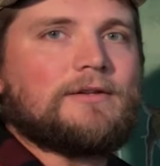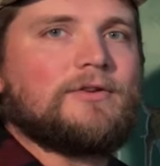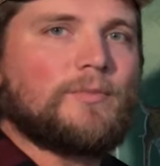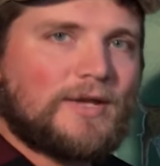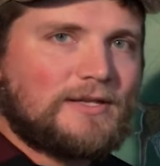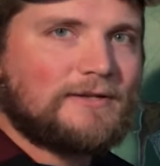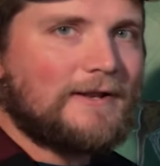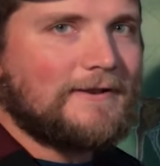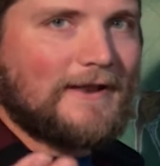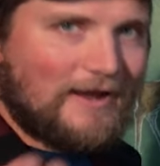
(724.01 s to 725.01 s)
Your opinion
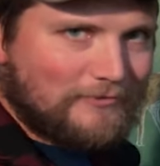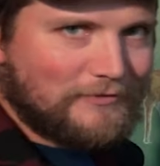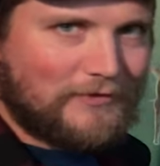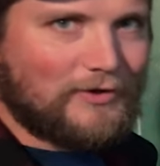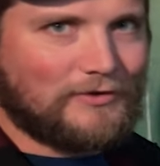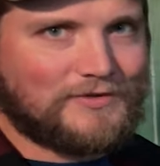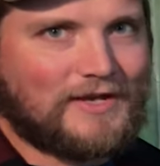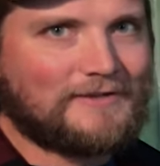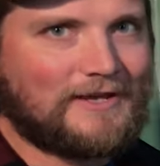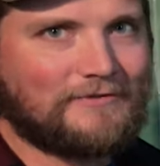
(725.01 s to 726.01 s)
never falls
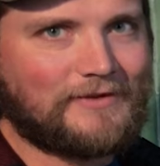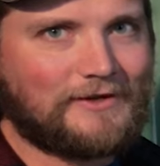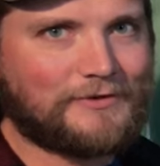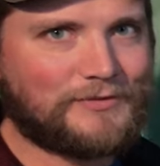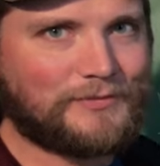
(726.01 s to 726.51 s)
on deaf ears,